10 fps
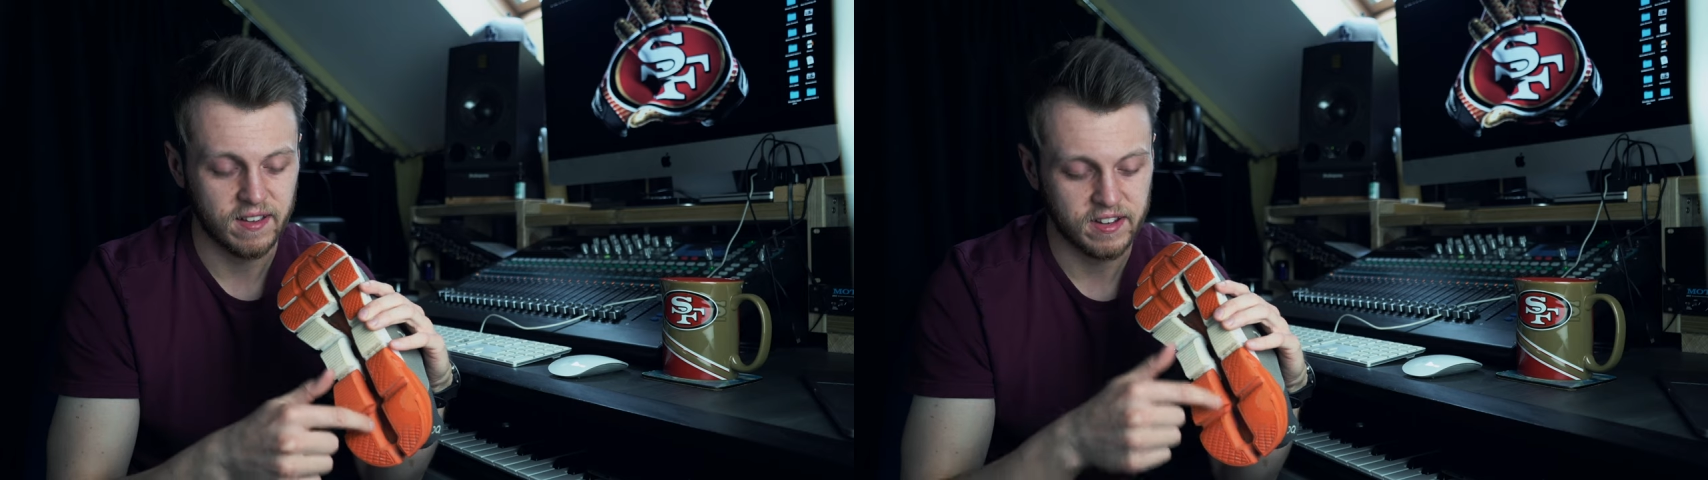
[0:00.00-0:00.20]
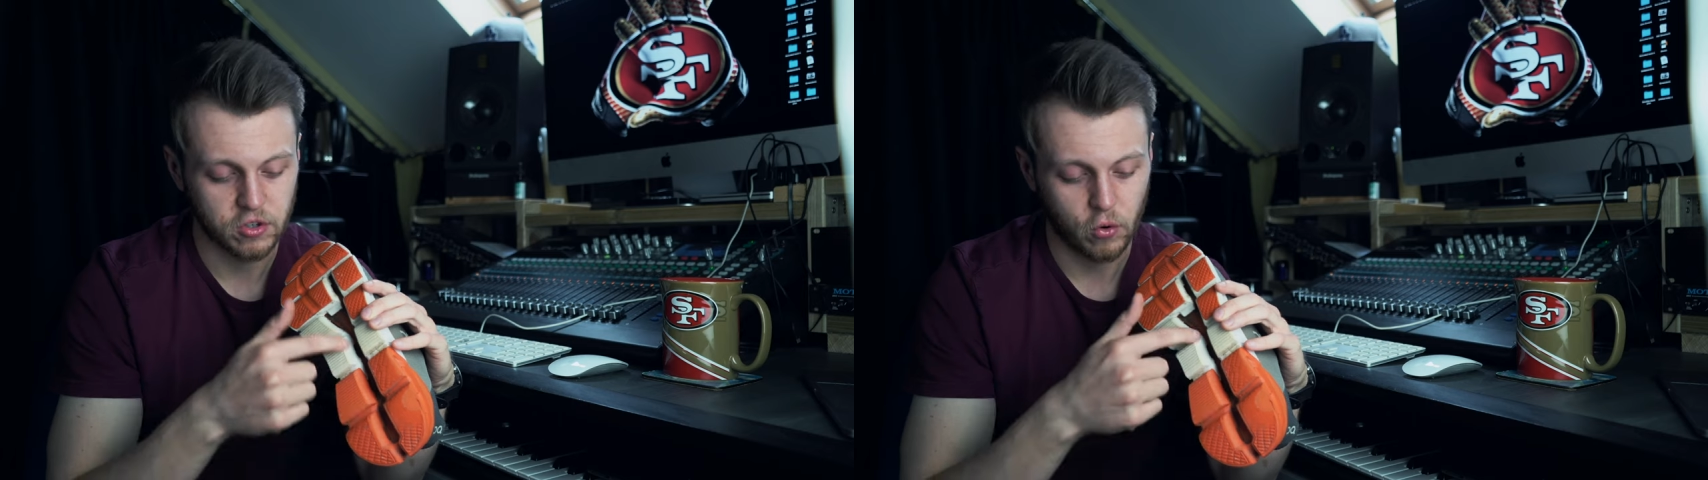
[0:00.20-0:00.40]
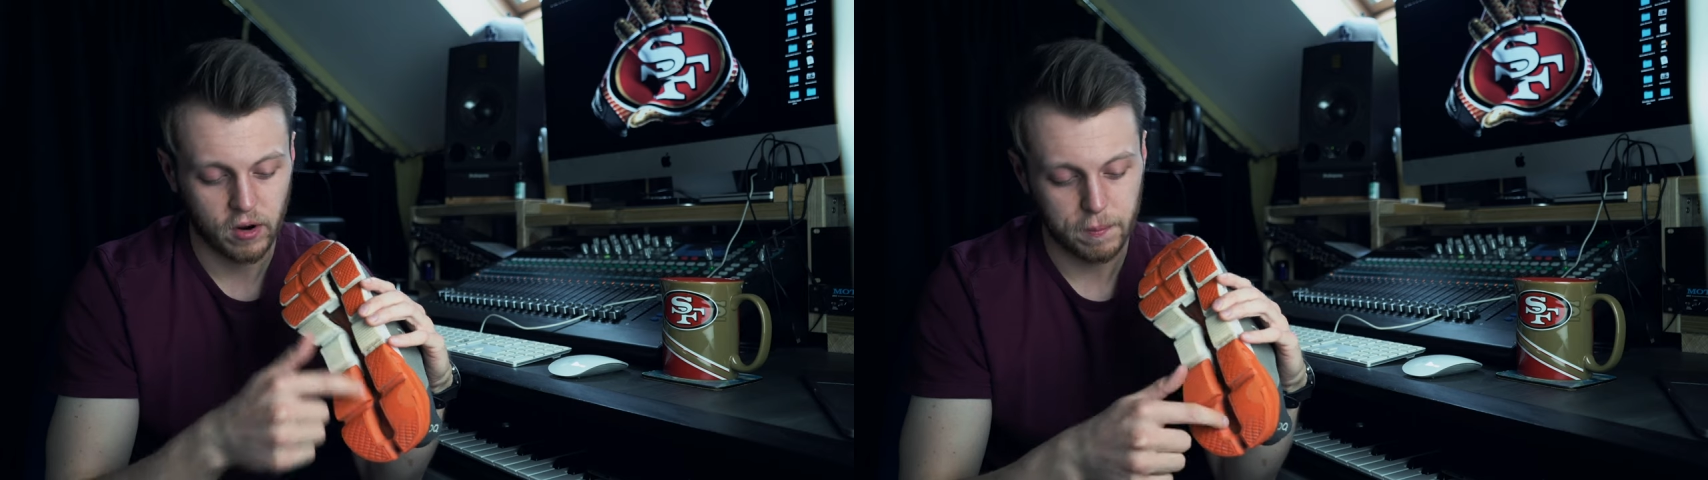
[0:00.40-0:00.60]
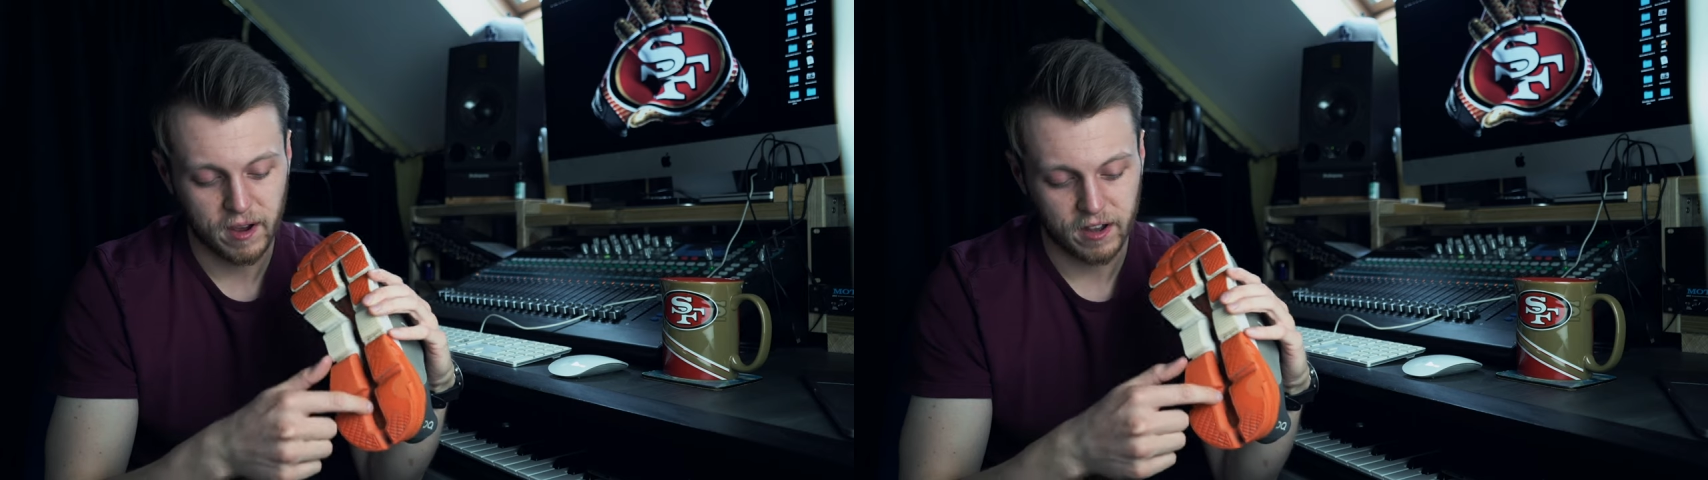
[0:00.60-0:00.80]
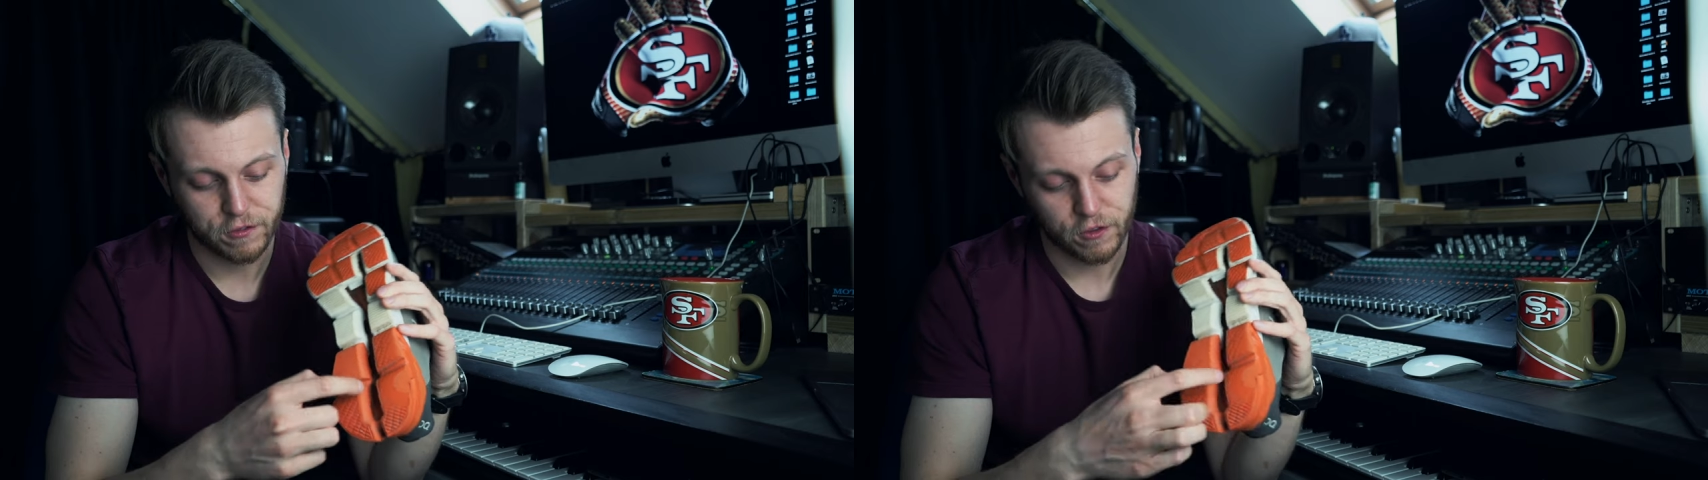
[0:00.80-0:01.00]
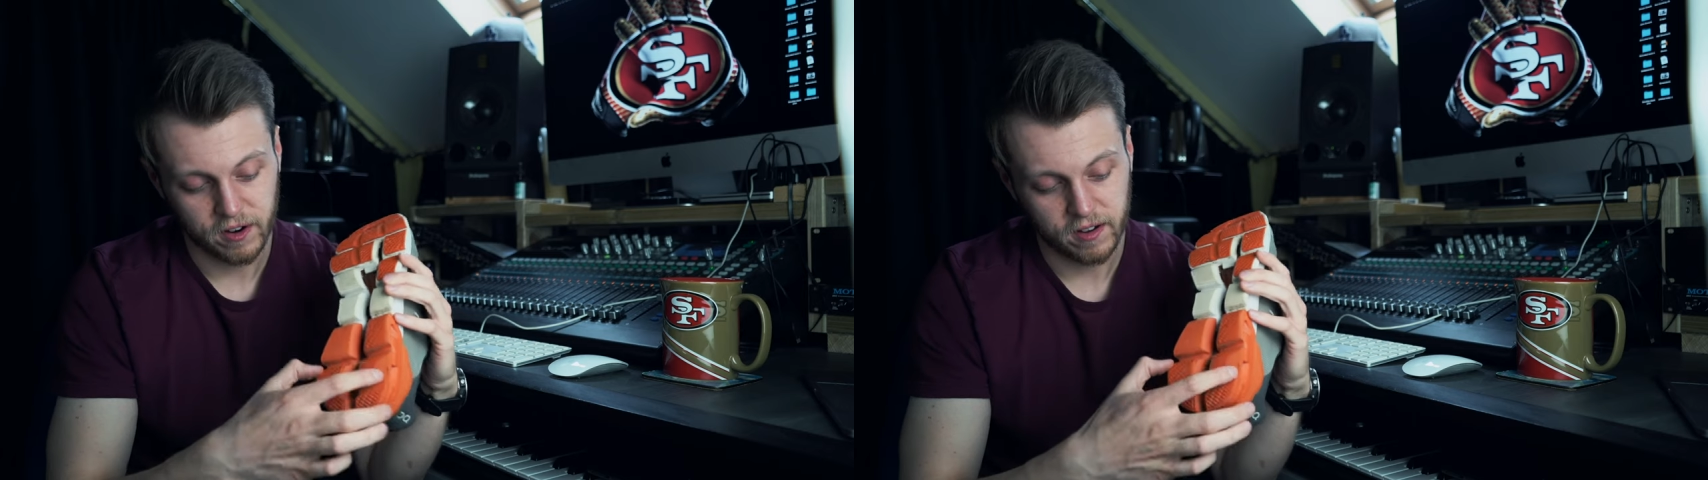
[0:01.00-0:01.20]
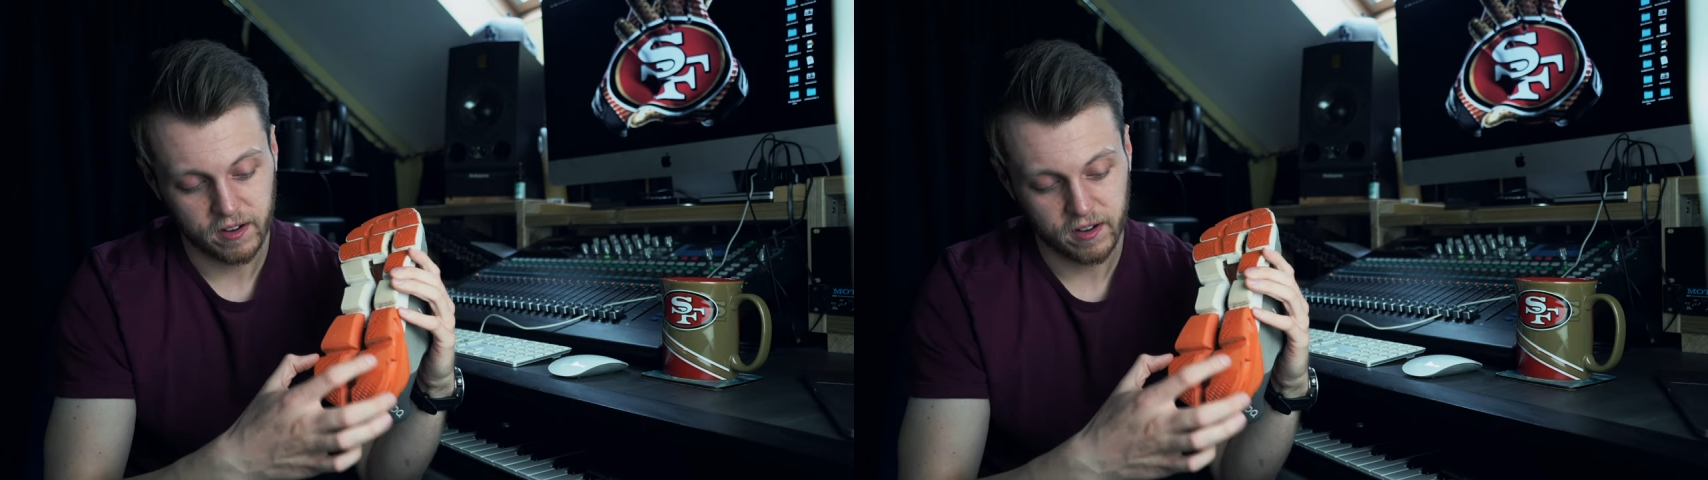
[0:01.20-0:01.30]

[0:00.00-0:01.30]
is quite bad for it,